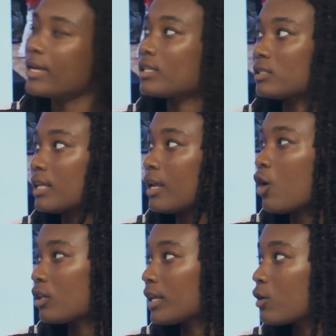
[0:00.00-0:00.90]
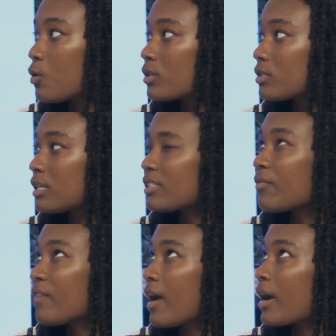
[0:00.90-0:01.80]
is an online course? Does it
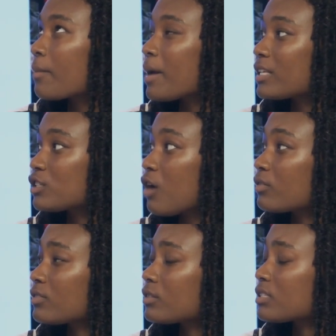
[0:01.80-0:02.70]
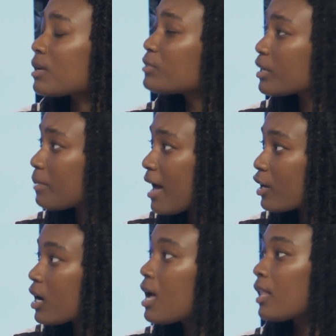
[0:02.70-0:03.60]
vary based off the subject
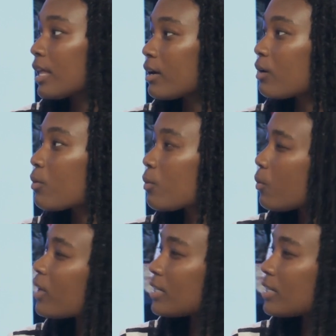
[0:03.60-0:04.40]
matter? Mm-hmm. Like, what